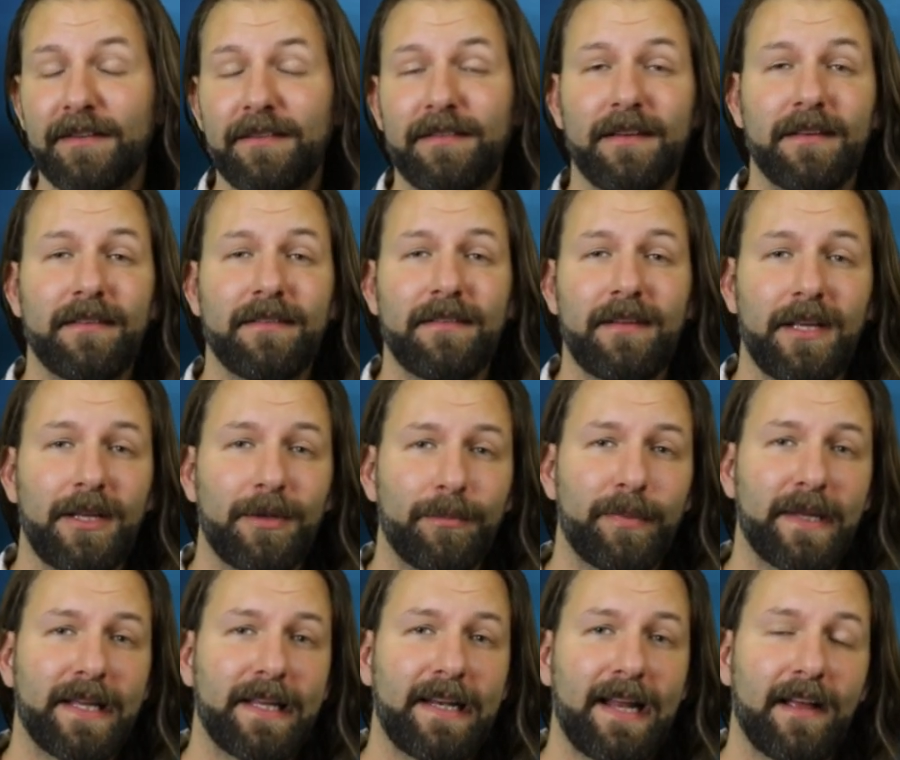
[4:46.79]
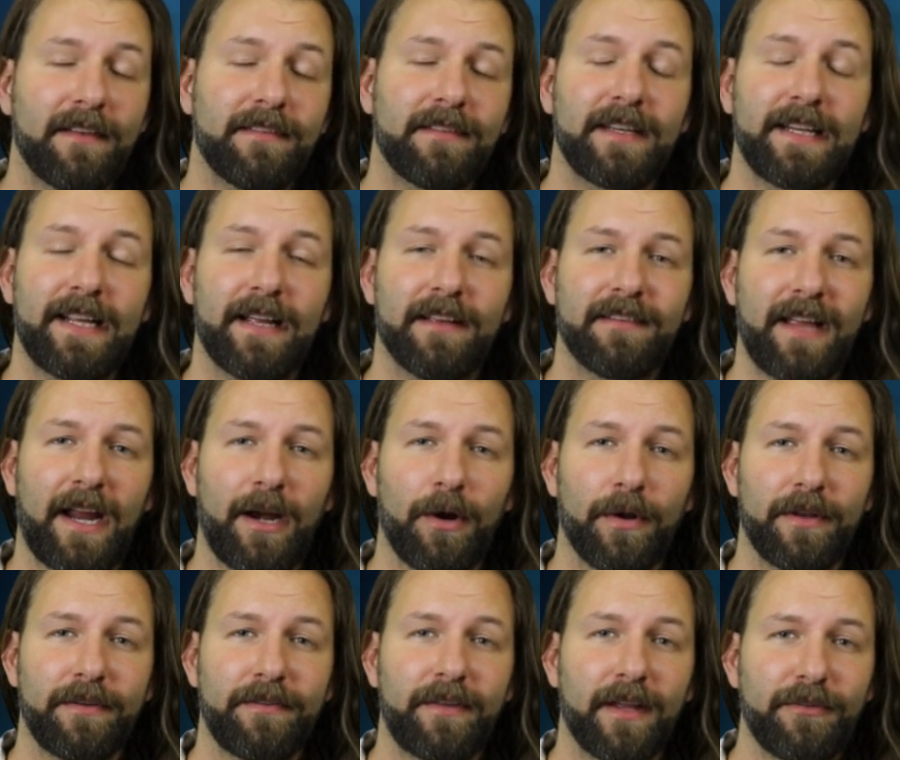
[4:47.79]
16-bit SNES
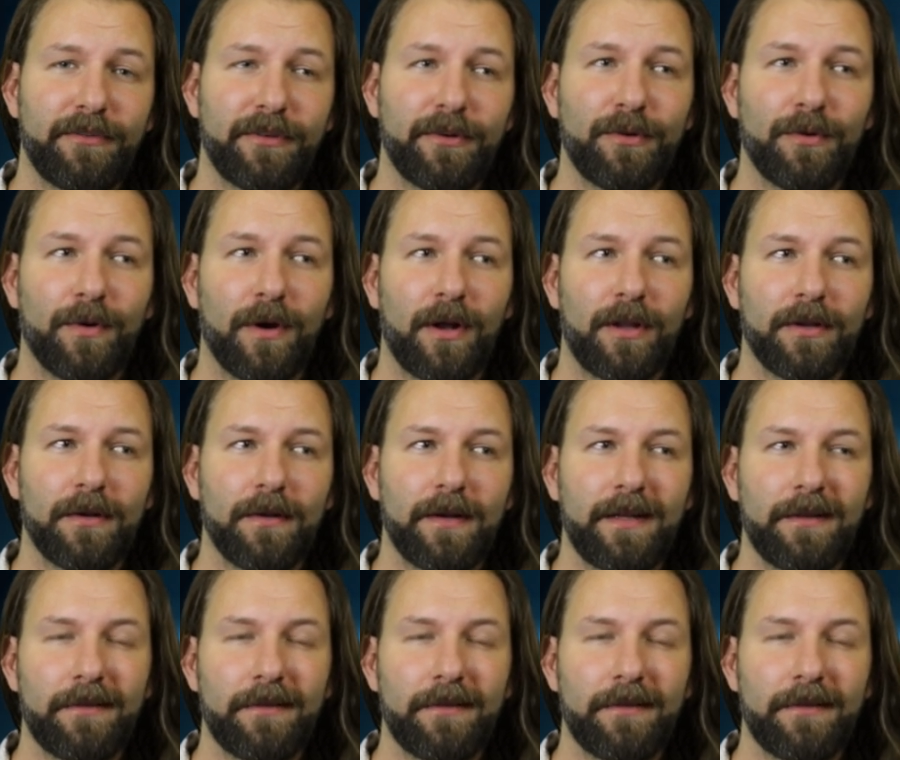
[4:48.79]
era dungeon crawler,